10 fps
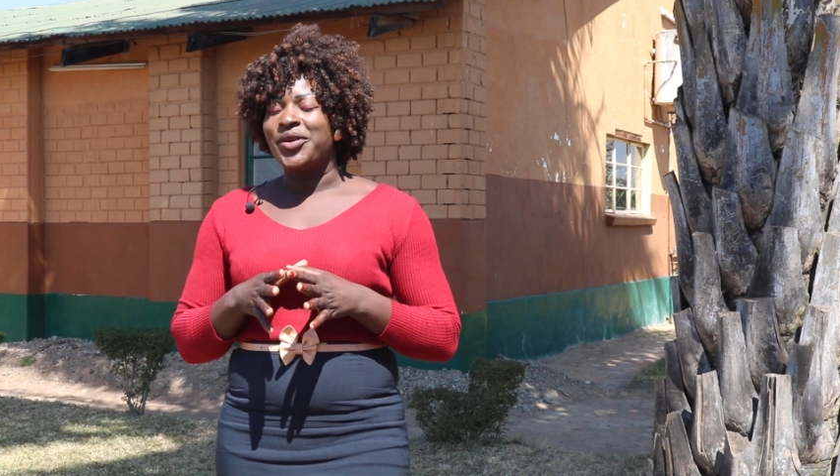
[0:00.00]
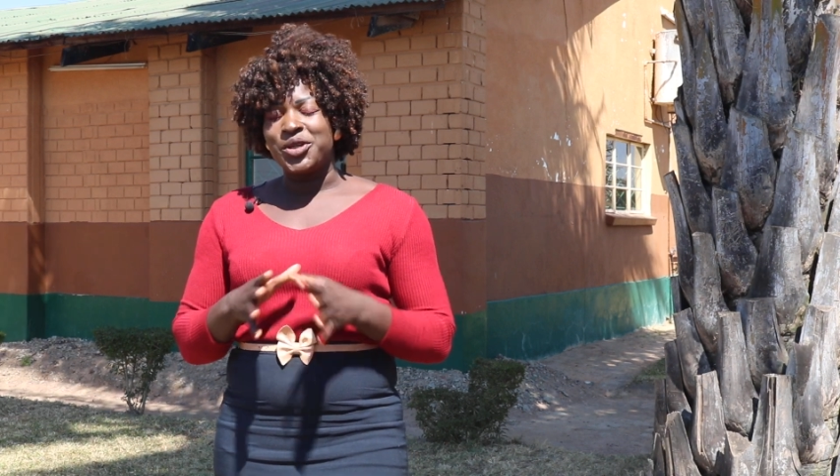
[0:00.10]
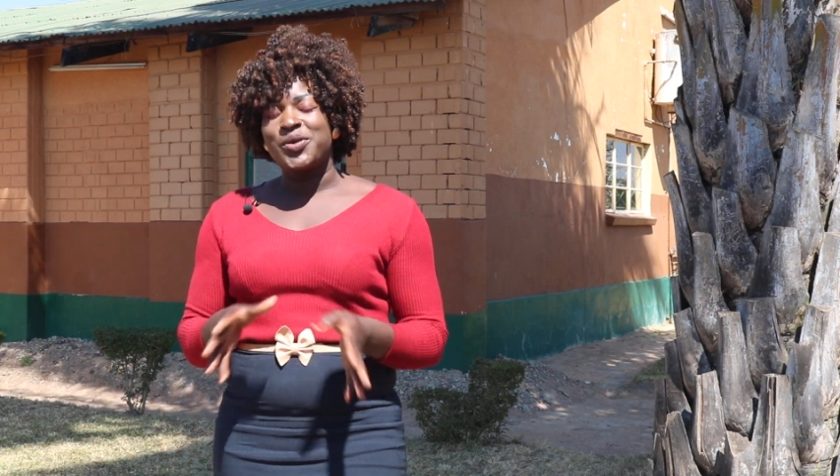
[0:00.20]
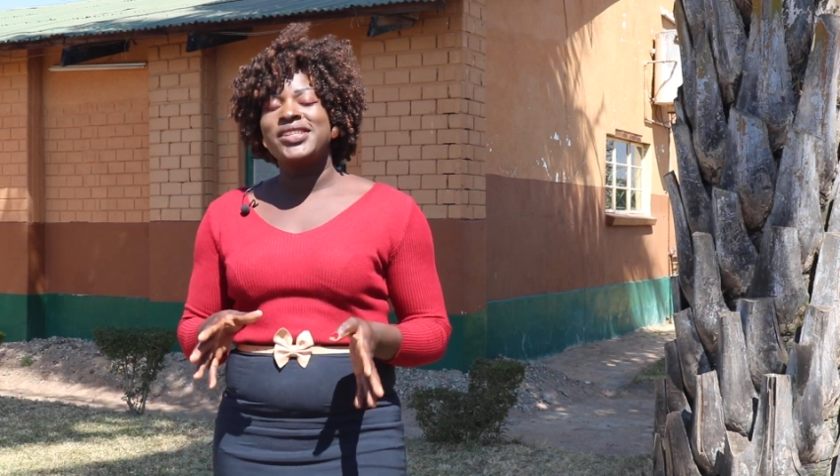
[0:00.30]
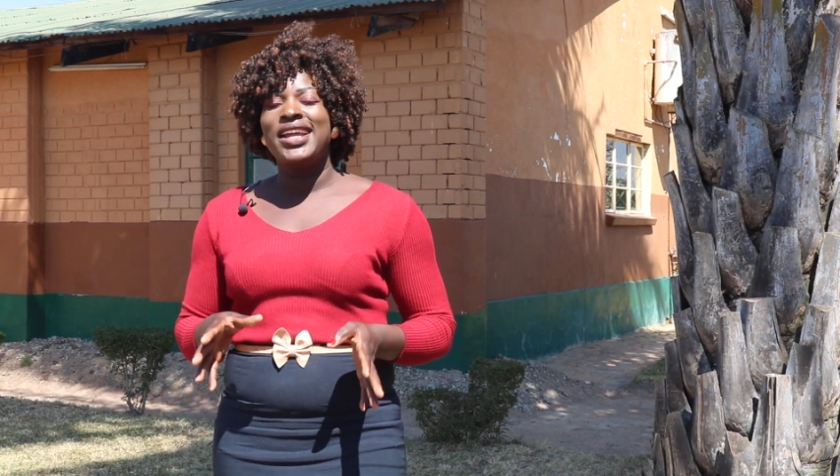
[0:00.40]

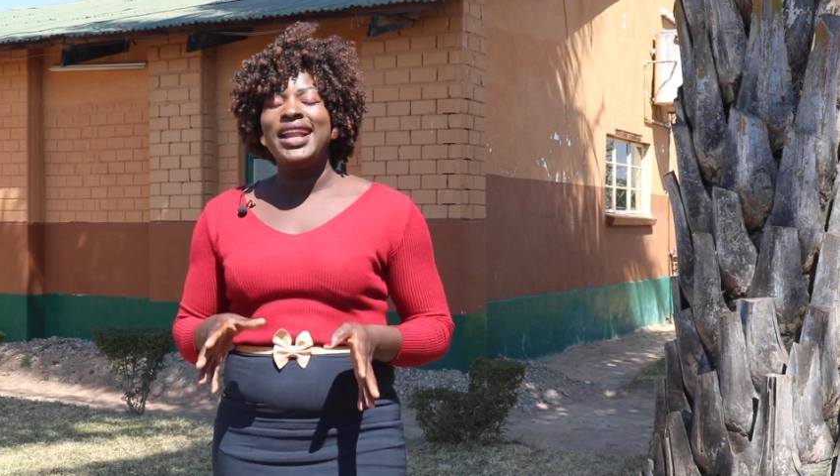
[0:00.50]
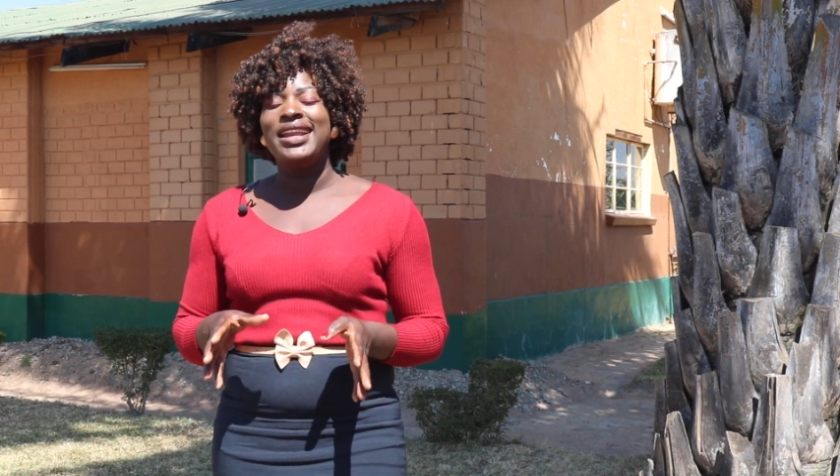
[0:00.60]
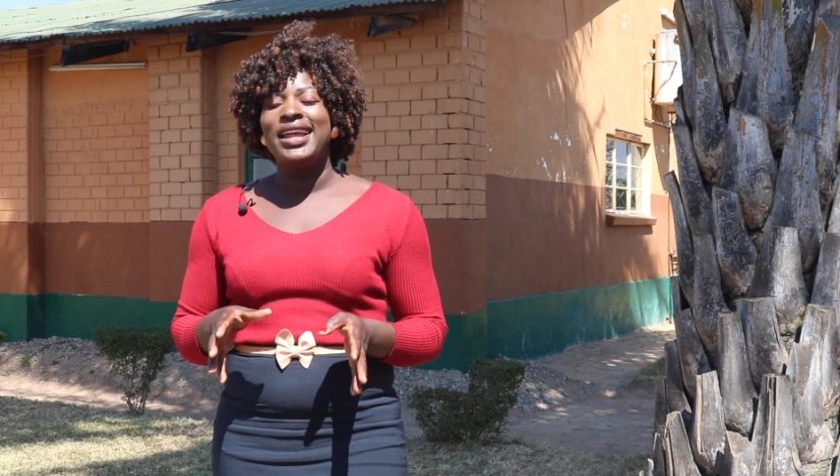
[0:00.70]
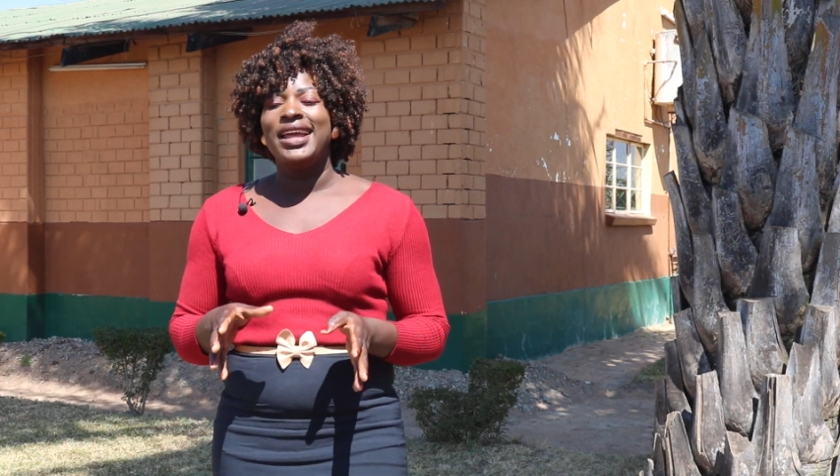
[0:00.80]
graduation.